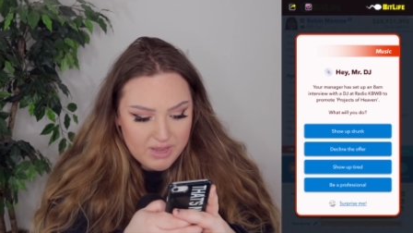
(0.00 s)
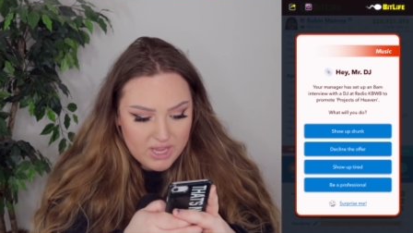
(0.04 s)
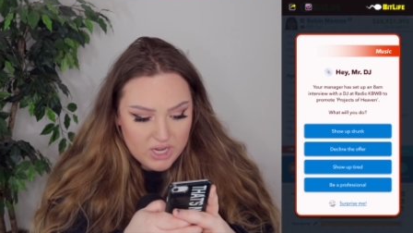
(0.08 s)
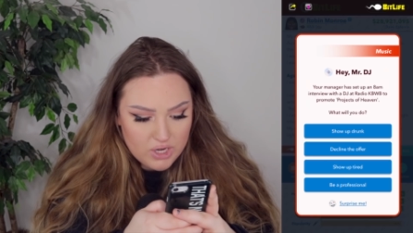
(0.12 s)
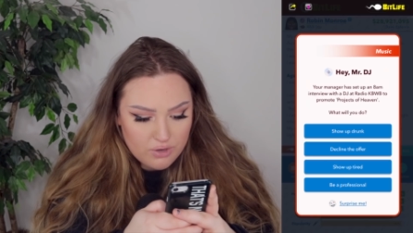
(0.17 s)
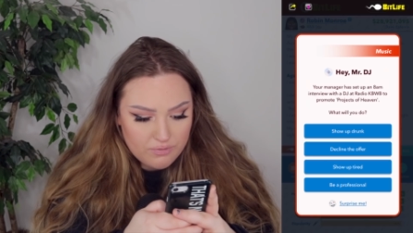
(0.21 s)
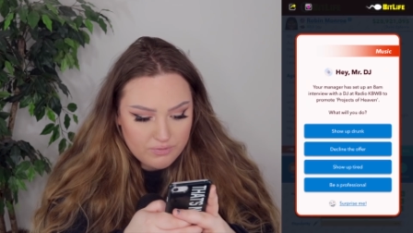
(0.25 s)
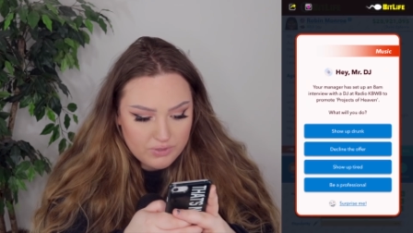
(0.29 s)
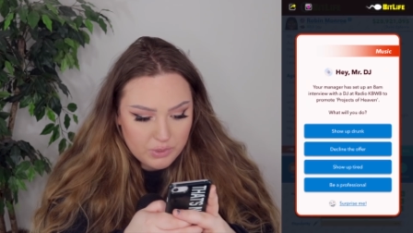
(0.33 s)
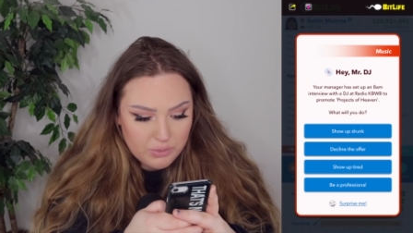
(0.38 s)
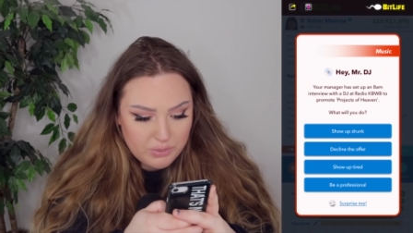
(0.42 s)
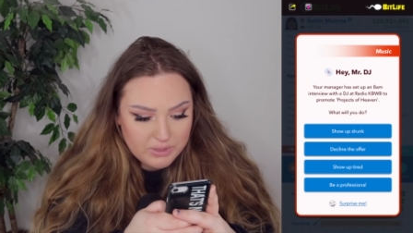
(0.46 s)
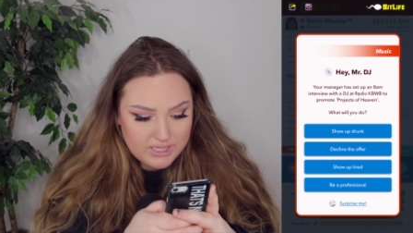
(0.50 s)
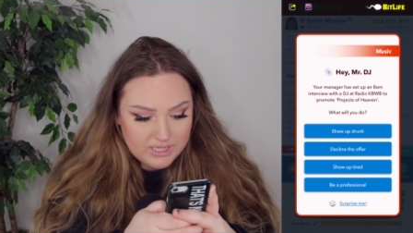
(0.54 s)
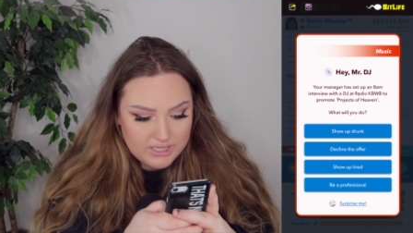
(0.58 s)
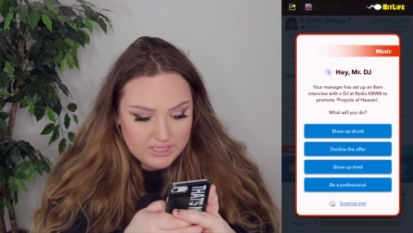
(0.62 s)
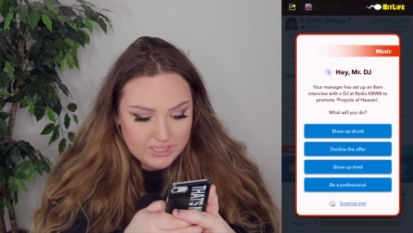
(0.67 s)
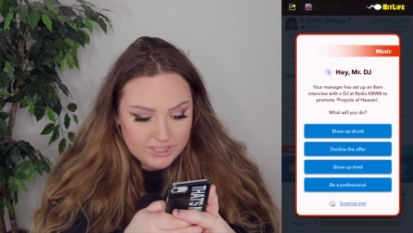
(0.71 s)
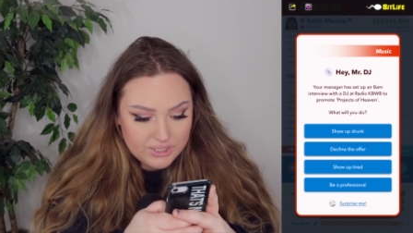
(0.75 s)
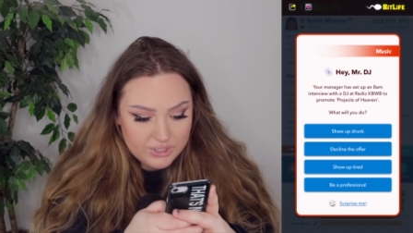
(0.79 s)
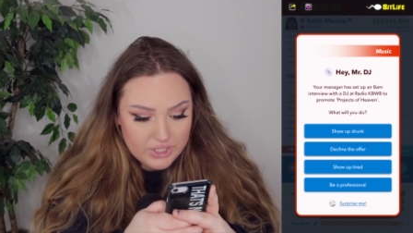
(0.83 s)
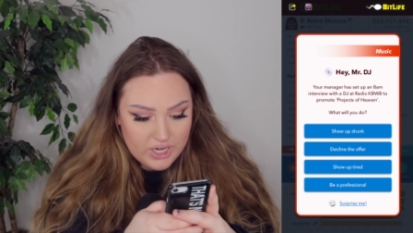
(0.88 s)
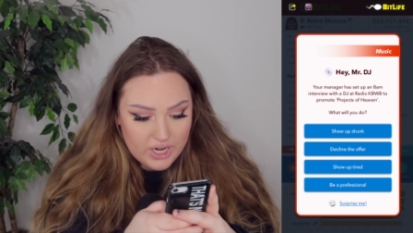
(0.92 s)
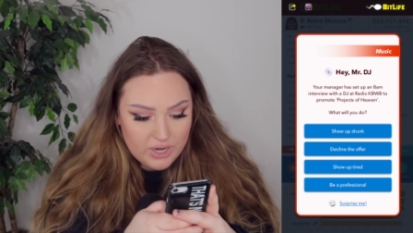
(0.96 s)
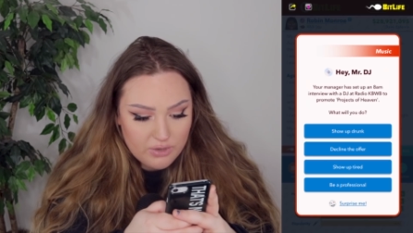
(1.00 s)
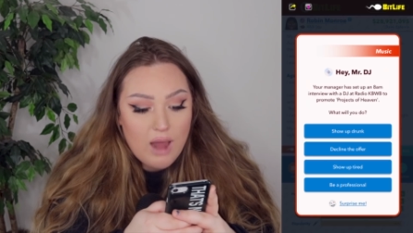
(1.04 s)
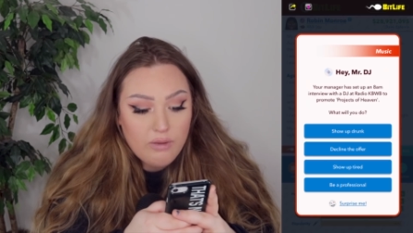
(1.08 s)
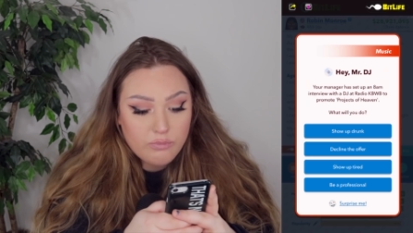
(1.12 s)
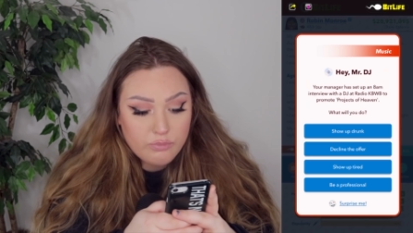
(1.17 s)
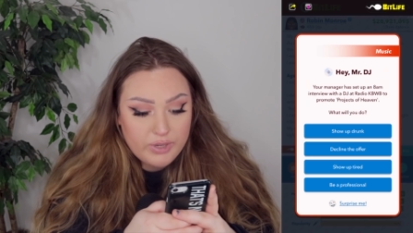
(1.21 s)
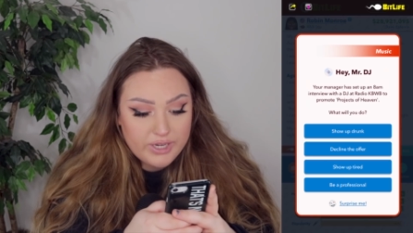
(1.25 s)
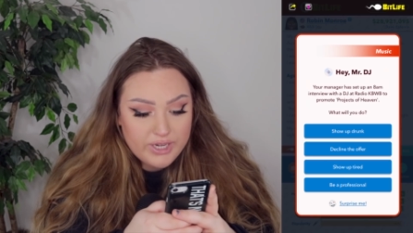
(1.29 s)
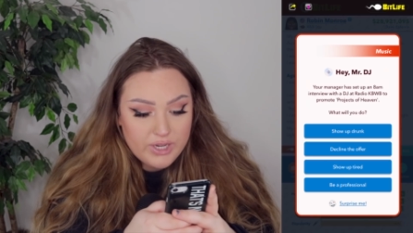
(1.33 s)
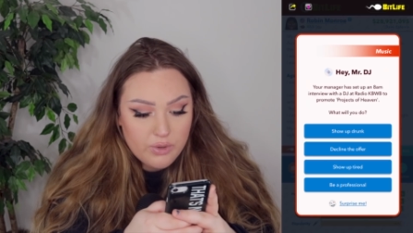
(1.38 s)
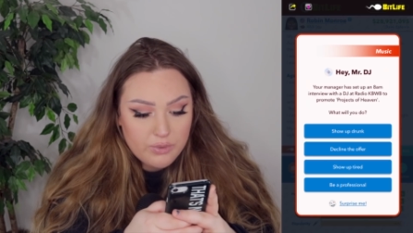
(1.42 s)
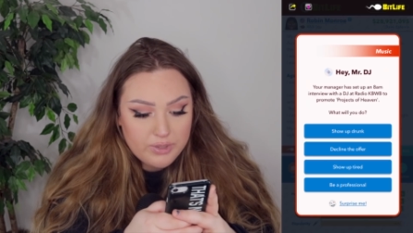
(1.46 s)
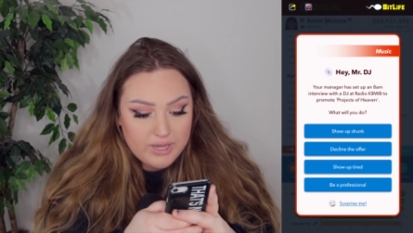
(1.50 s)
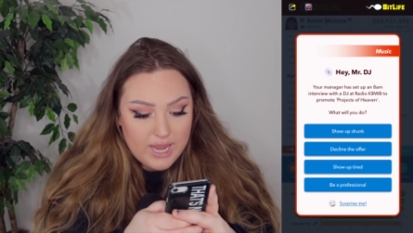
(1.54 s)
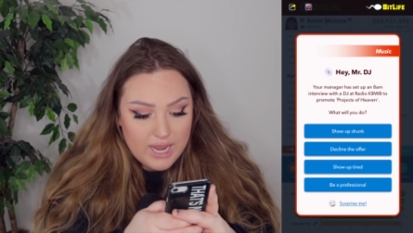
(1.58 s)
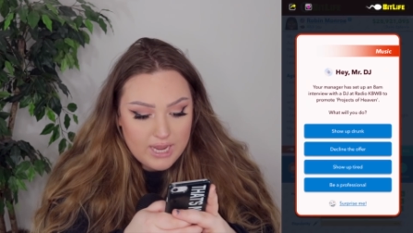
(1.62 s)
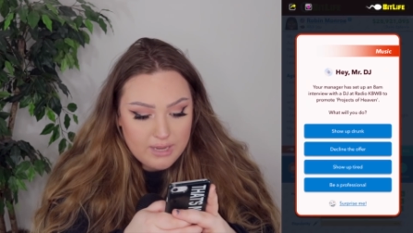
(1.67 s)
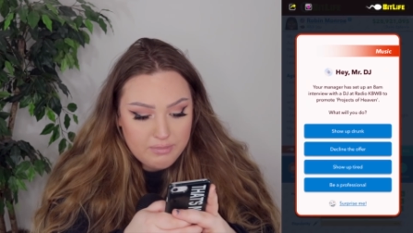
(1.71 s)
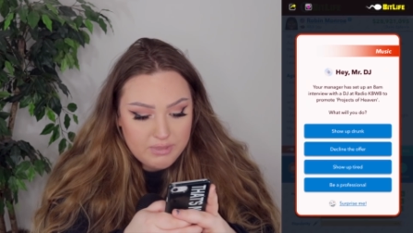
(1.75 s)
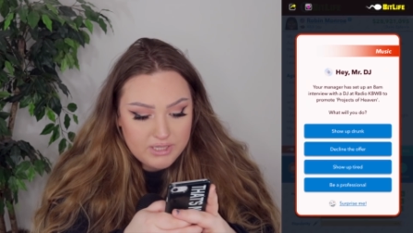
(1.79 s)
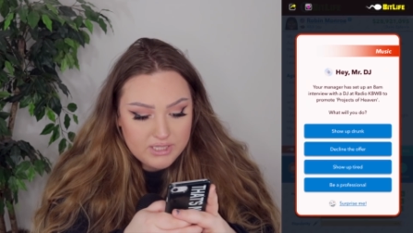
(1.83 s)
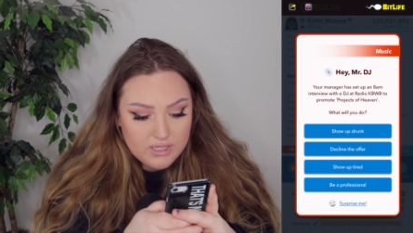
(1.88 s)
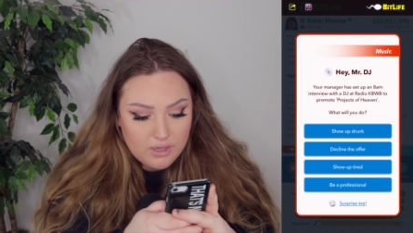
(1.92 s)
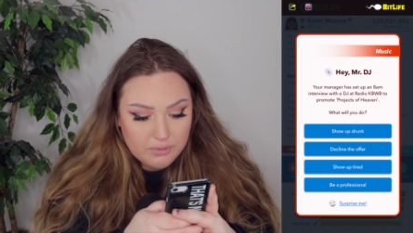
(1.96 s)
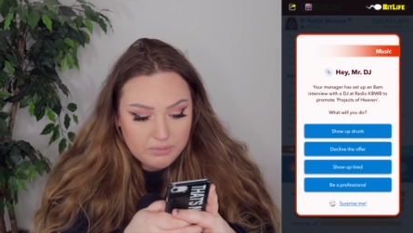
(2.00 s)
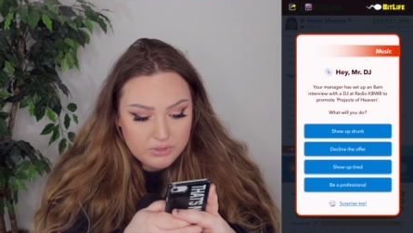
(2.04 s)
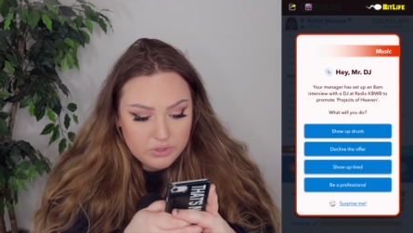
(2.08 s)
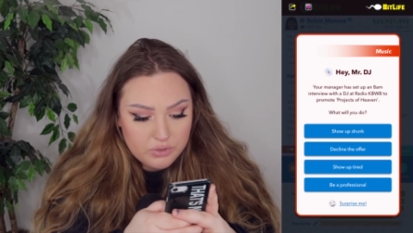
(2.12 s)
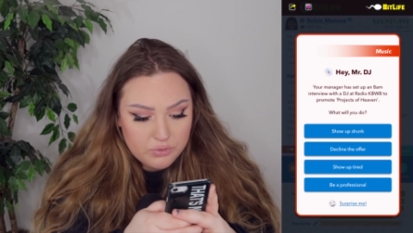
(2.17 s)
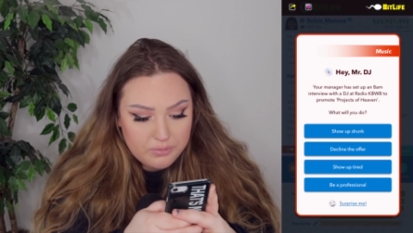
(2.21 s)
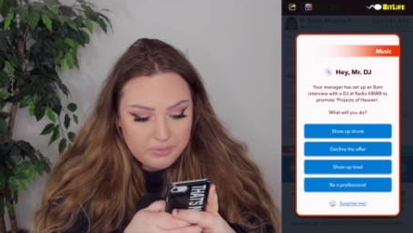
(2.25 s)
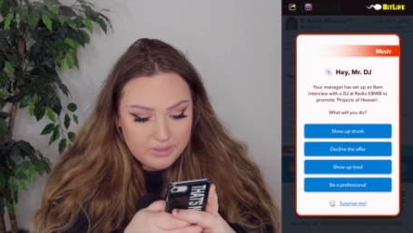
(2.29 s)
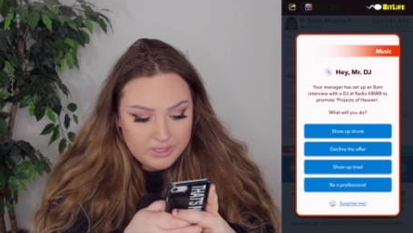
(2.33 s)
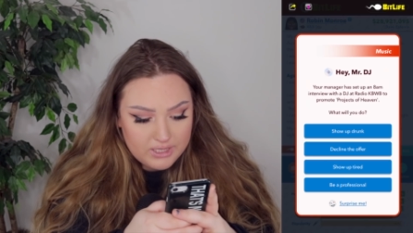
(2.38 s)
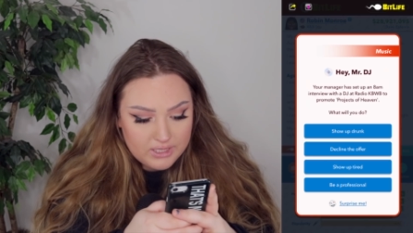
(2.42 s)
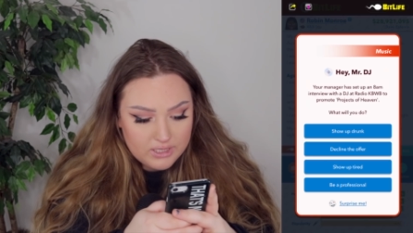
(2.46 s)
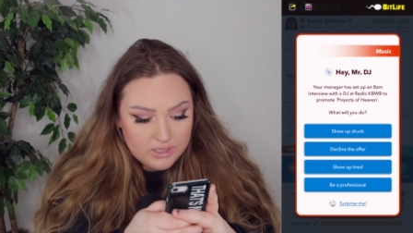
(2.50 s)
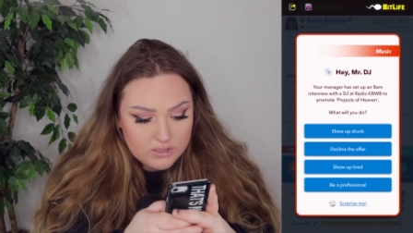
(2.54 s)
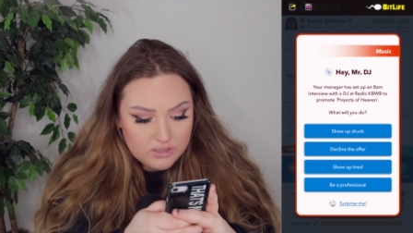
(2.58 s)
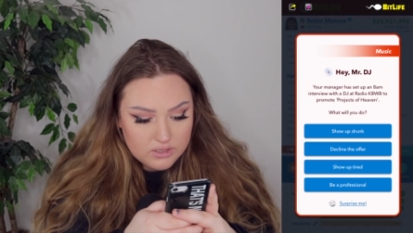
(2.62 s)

interview with a DJ at radio KBWB